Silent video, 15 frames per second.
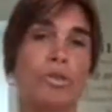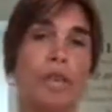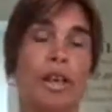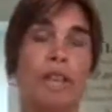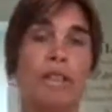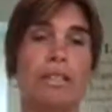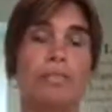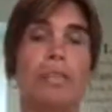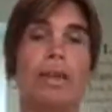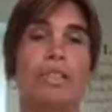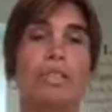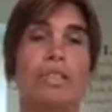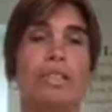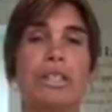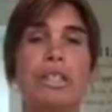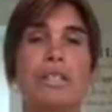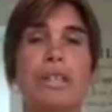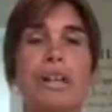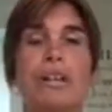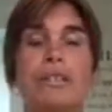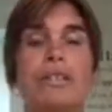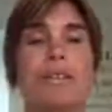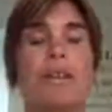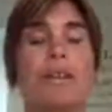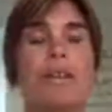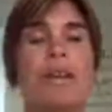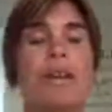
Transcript: of like as much as it does?